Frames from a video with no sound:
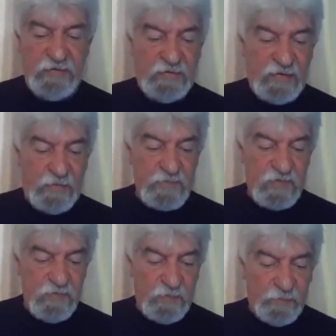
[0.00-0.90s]
comes
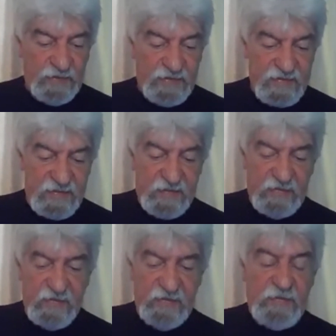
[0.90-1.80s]
to a place that
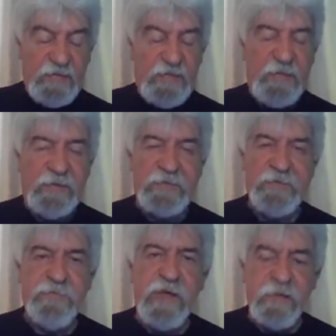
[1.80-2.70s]
it's
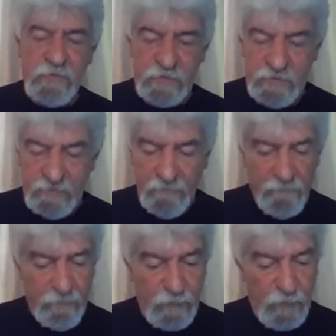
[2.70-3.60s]
found
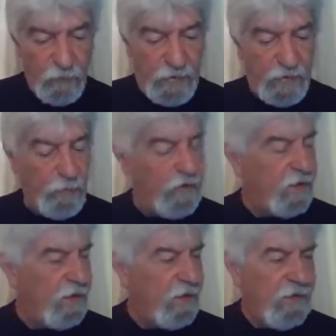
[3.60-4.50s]
where
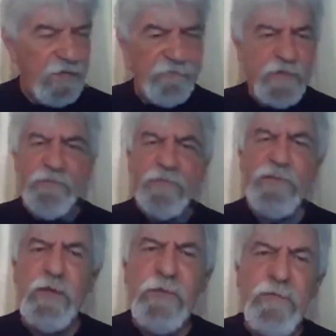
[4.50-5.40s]
If
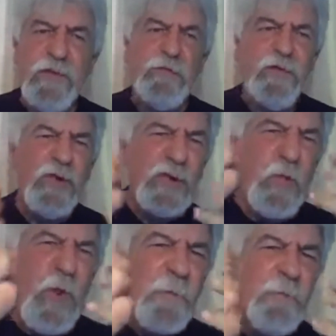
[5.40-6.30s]
you look at
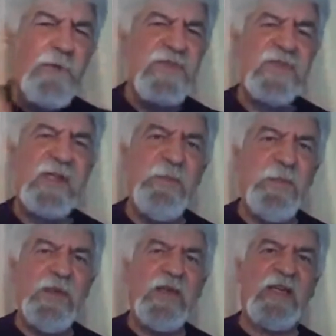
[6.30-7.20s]
one person
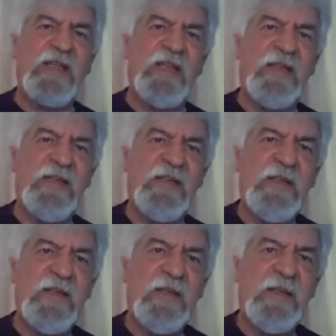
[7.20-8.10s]
limping like that,
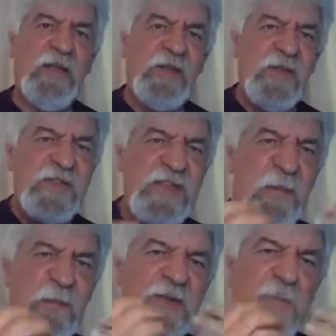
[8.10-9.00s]
and you see how
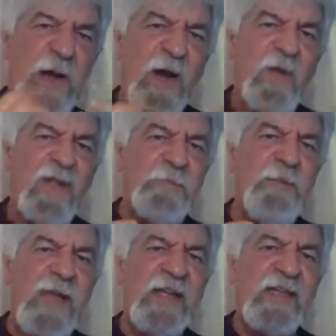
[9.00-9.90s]
much power that
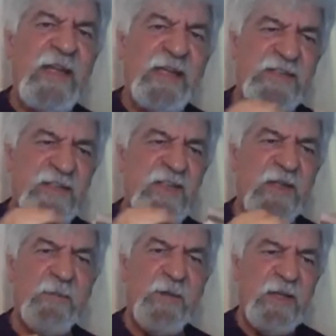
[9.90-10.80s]
man had,
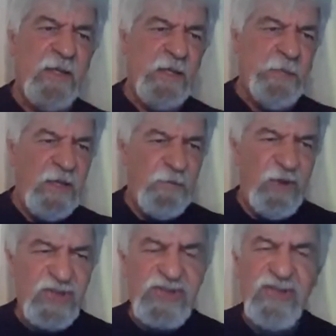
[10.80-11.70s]
Jacob, let me
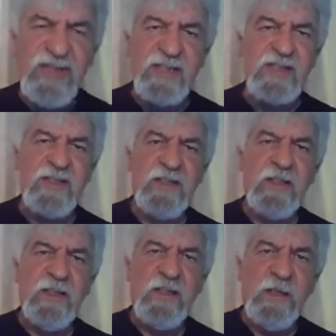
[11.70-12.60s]
ask you this.
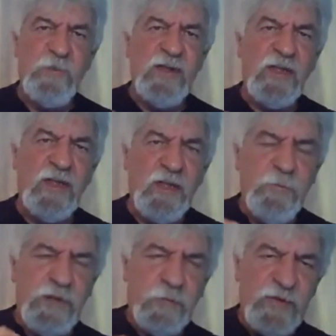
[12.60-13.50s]
Let
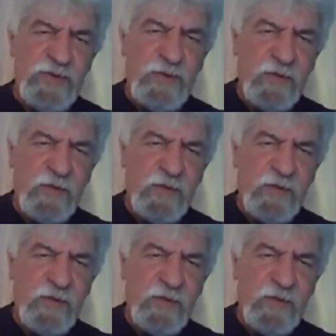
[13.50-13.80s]
me just